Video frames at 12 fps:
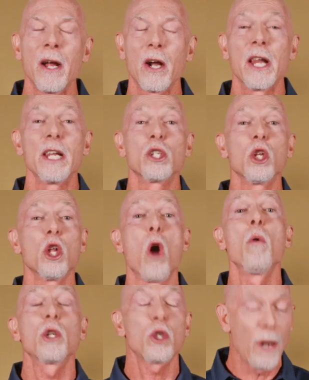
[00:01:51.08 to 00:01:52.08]
got his
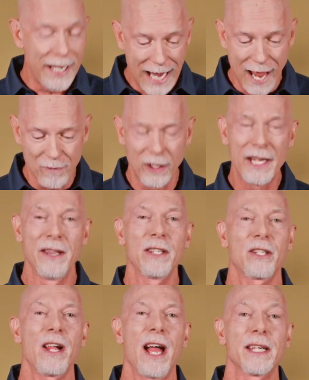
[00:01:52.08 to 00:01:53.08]
lowest grade ever in this
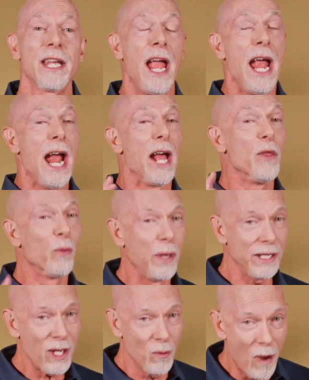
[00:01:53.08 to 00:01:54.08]
class. And the
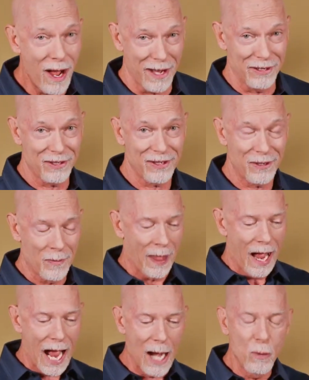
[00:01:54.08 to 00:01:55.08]
reason was,
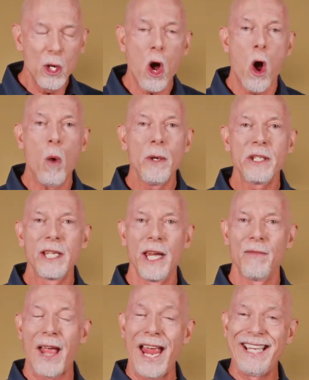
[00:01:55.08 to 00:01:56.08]
I would always
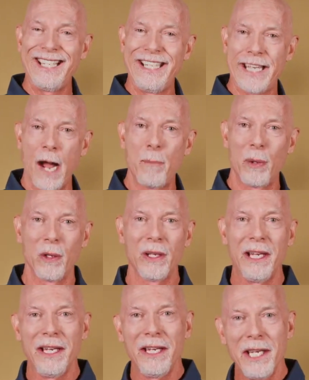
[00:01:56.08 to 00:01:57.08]
give a
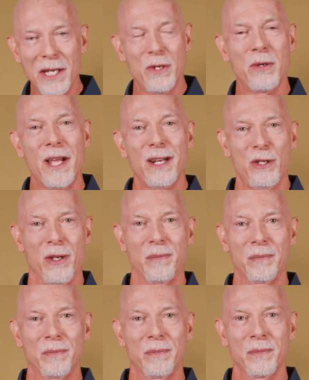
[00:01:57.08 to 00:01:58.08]
double introduction.
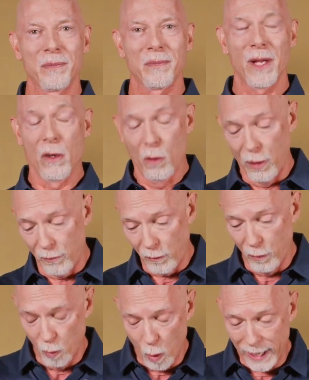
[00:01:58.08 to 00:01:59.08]
The
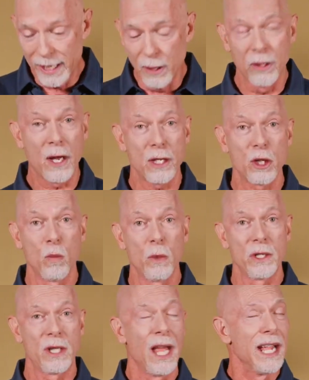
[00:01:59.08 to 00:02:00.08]
one introduction
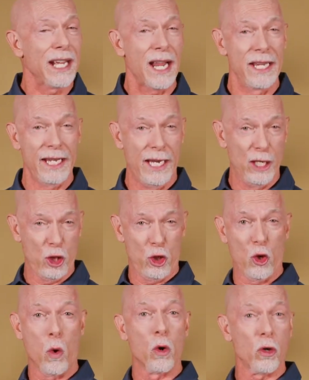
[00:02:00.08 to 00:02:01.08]
was kind of the
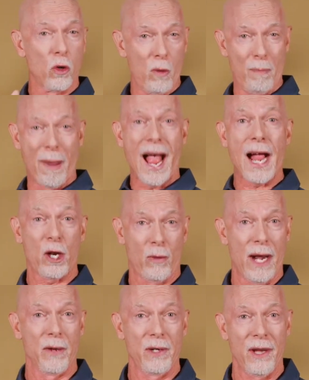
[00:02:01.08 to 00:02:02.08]
historical
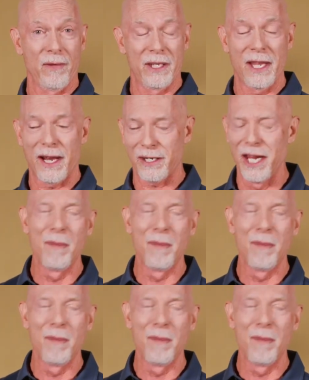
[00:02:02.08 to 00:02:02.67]
background of the text.